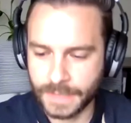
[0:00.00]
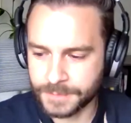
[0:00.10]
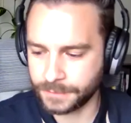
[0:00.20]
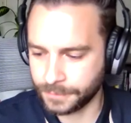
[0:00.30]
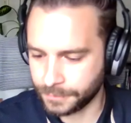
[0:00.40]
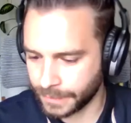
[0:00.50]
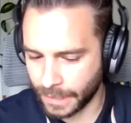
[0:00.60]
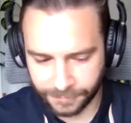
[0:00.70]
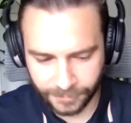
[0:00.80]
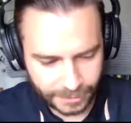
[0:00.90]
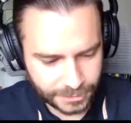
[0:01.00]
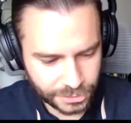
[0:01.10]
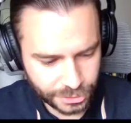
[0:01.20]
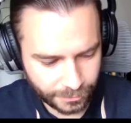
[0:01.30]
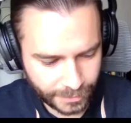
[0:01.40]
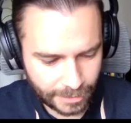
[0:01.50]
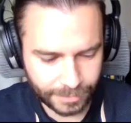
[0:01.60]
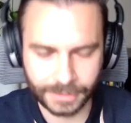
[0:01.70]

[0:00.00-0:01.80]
absolutely. I forgot to show that,